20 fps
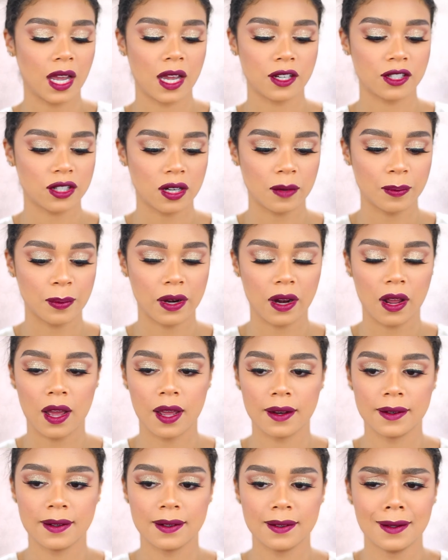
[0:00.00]
I should have put
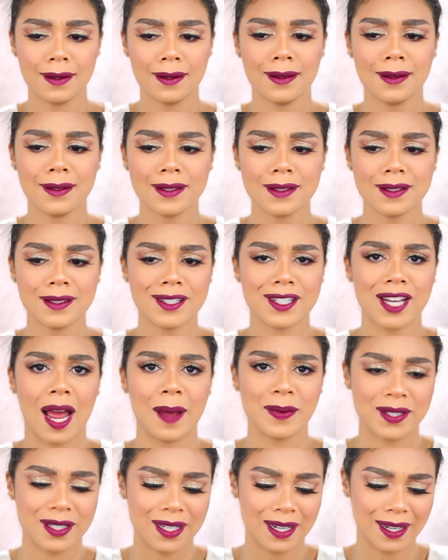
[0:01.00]
on
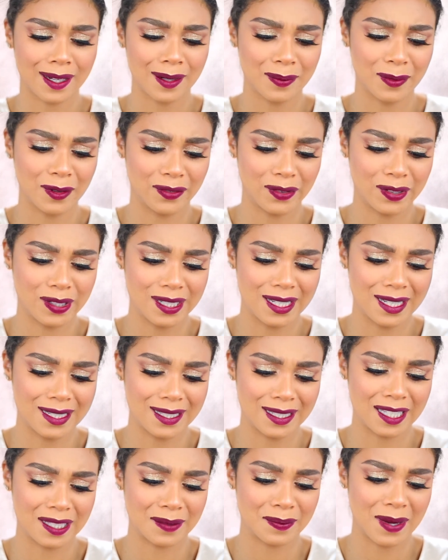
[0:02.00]
chapstick before this,
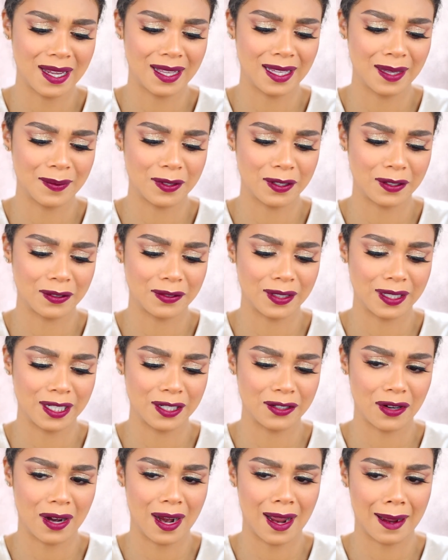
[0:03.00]
because my lips are really
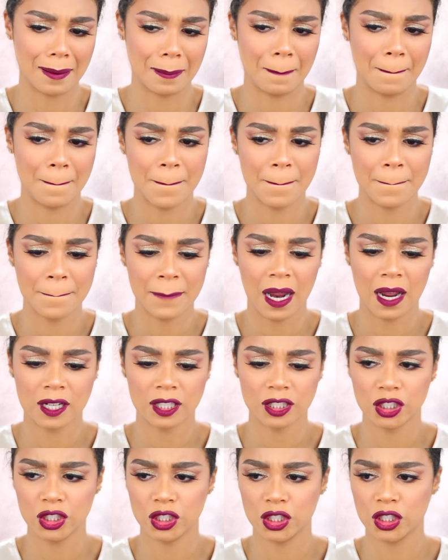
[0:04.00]
dry.
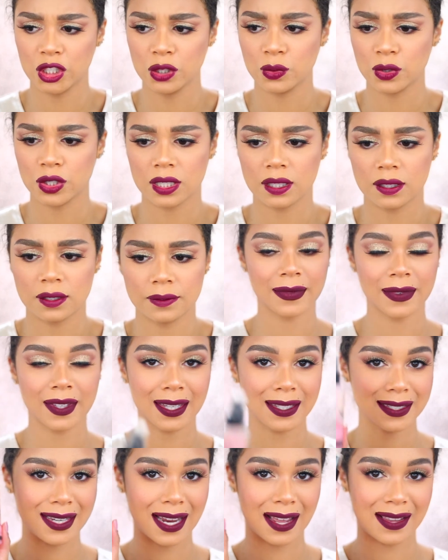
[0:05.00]
Shoot.
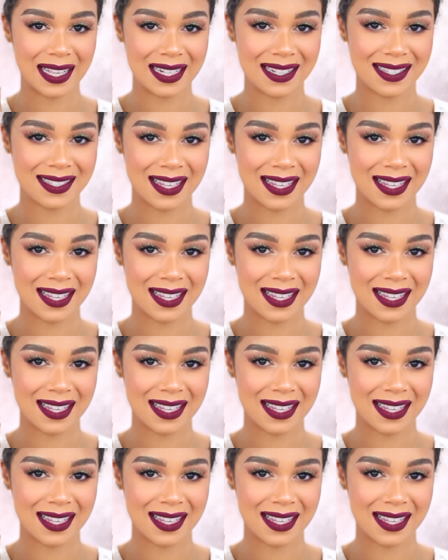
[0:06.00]
Now let's